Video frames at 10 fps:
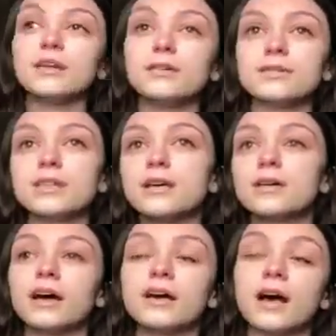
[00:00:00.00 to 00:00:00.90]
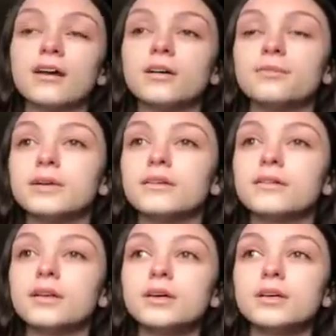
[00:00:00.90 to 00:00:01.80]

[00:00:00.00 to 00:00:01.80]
and it was like I got up and